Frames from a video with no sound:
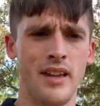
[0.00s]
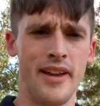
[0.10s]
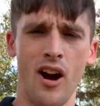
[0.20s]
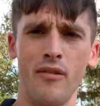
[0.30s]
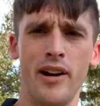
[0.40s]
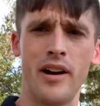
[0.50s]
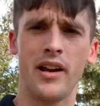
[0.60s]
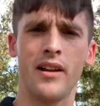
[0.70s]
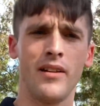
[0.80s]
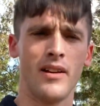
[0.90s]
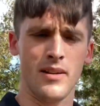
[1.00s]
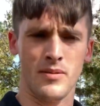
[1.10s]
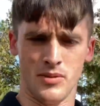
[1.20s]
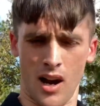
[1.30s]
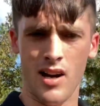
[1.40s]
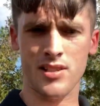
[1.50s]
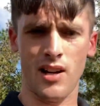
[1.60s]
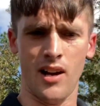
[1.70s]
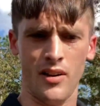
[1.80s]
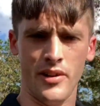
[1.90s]
They are very
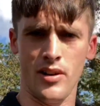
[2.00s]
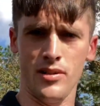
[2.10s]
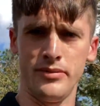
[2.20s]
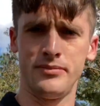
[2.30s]
docile though.